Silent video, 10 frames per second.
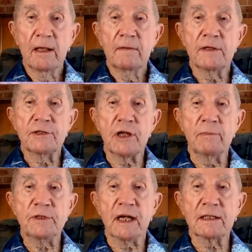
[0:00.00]
The
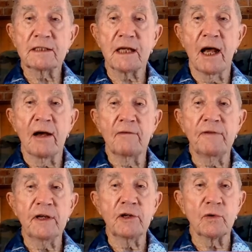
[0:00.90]
subjects are
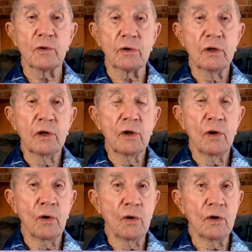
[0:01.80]
figural
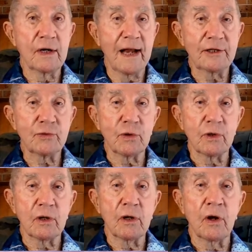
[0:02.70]
or
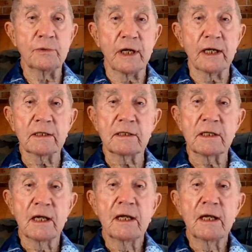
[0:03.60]
natural objects.